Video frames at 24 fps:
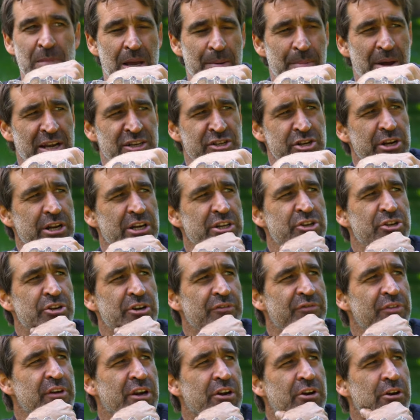I'm actually not
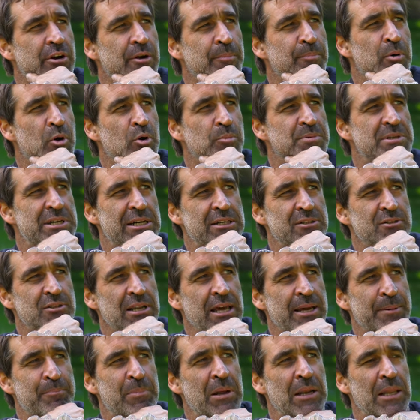sure if the current Pope sounds
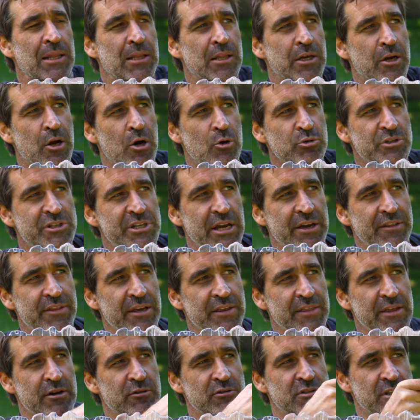like Bela Lugosi. I
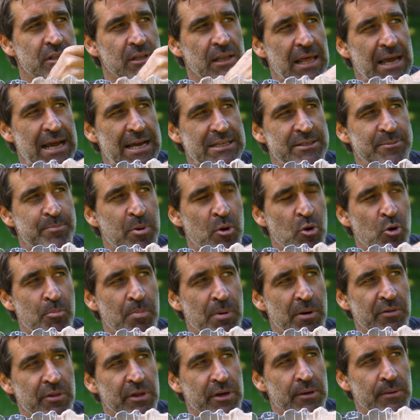think that was the last Pope
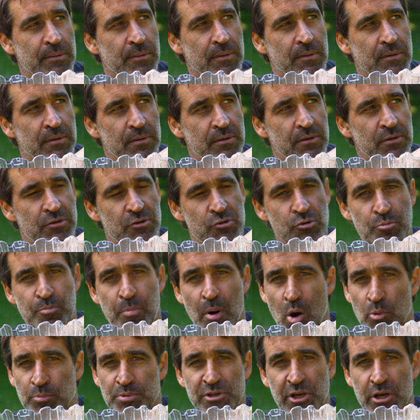or the two
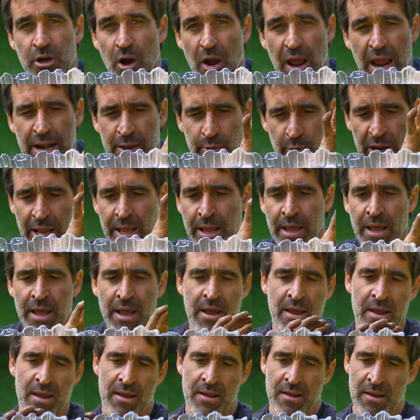Popes ago. Anyway.
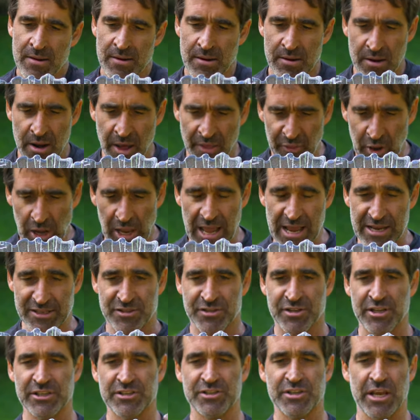
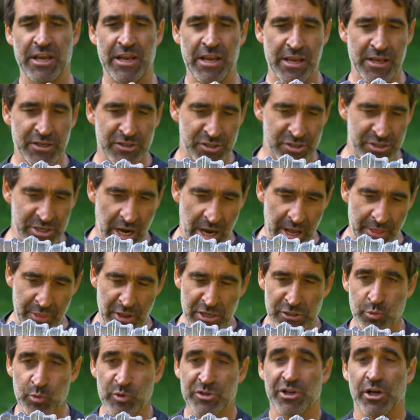Nonetheless, this thing is done.
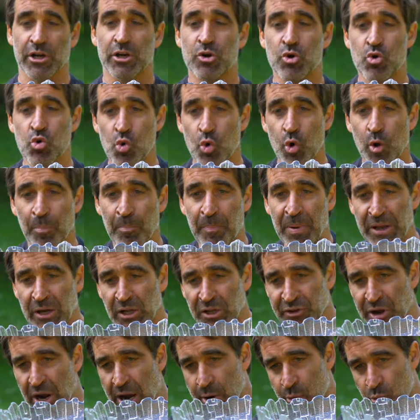This was a cool
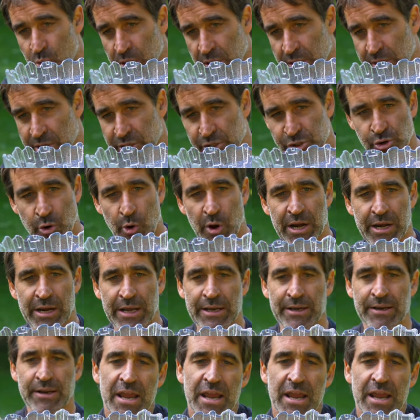build. I really enjoyed it.